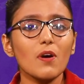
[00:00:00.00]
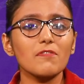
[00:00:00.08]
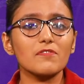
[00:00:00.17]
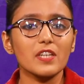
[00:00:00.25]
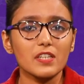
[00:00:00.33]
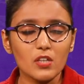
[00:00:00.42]

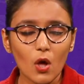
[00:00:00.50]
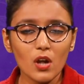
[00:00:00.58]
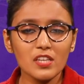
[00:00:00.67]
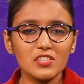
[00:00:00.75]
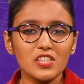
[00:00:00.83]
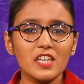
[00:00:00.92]
of
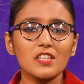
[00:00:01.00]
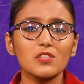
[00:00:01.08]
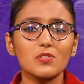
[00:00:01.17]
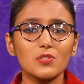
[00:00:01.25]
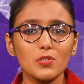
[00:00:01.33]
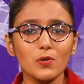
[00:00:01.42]
technology
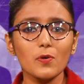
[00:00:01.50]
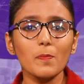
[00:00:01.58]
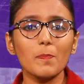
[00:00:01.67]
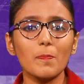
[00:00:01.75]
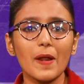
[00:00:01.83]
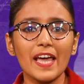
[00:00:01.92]
to
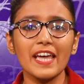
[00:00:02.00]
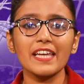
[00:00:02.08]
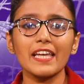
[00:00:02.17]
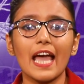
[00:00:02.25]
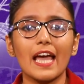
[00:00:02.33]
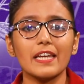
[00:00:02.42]

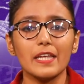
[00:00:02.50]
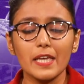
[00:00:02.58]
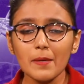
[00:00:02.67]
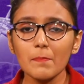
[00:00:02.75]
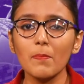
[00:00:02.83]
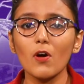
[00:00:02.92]
playing an
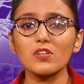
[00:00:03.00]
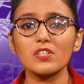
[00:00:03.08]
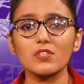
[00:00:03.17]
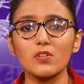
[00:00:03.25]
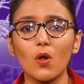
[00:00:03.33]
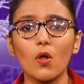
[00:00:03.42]

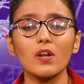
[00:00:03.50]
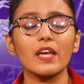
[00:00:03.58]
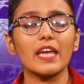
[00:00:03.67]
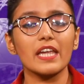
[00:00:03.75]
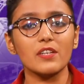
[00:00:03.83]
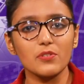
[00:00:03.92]
important role
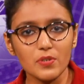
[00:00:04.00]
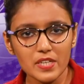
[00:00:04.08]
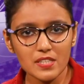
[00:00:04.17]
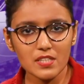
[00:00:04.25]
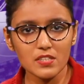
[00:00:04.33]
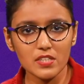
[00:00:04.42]
in
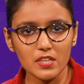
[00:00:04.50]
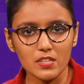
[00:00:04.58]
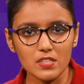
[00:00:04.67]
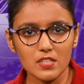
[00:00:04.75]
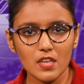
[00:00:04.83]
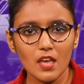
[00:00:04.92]
recent
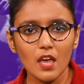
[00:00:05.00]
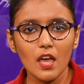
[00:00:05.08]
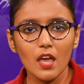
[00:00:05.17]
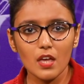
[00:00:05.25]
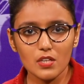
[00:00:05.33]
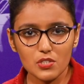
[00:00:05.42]
years.
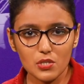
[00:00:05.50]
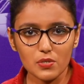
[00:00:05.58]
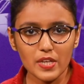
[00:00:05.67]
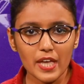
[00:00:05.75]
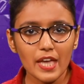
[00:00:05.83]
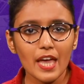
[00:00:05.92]

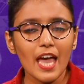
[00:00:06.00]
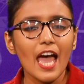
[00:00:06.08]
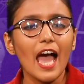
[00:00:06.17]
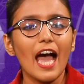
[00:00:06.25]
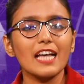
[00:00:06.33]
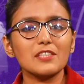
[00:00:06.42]
Today,
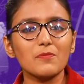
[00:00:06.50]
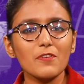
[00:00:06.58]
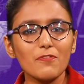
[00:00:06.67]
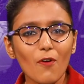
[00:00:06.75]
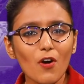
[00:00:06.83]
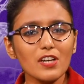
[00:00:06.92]
as we
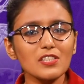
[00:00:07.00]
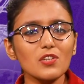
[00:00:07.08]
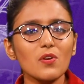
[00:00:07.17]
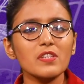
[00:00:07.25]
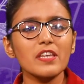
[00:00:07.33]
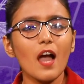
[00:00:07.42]
focus
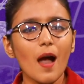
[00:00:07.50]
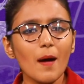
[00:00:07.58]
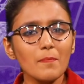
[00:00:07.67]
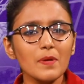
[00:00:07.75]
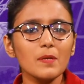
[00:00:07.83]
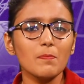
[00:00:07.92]
on the
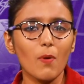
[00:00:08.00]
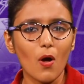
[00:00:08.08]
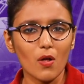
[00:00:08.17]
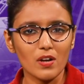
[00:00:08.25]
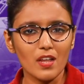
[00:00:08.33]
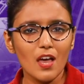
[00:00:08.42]
humble
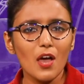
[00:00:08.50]
ball,